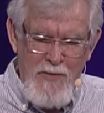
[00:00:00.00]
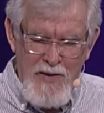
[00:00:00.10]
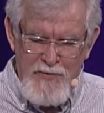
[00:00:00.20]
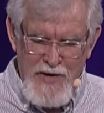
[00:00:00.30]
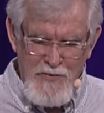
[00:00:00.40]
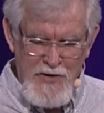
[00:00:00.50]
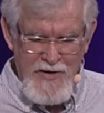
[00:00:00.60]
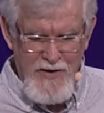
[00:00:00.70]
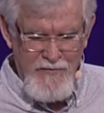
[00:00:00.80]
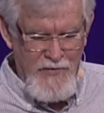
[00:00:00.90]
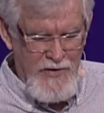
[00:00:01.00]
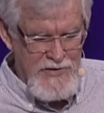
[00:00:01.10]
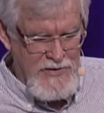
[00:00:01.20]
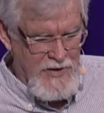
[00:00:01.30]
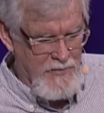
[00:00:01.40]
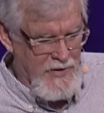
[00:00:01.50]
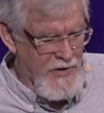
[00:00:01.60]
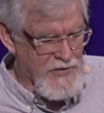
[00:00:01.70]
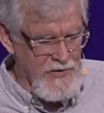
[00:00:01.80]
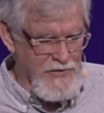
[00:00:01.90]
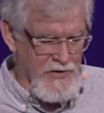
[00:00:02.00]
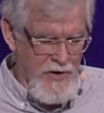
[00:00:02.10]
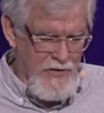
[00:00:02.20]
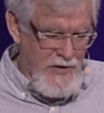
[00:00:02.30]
my brethren, you encounter various temptations or, or,